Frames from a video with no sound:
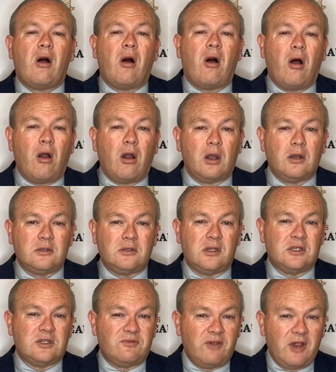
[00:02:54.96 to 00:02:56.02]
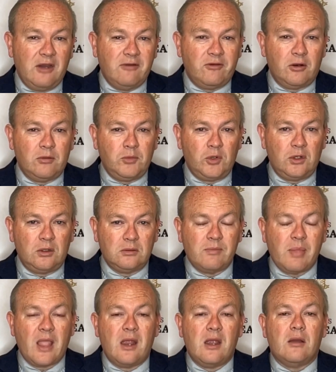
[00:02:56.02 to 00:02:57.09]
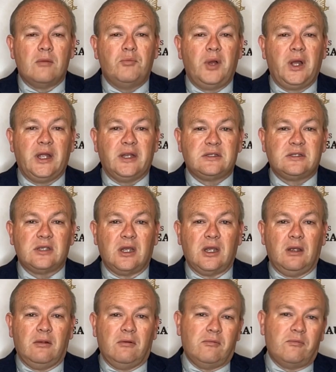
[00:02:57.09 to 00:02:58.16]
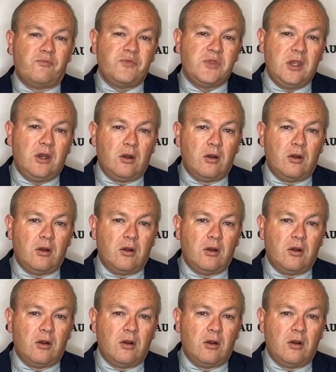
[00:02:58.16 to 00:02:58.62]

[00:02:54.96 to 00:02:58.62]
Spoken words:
aren't as favorable, but you know,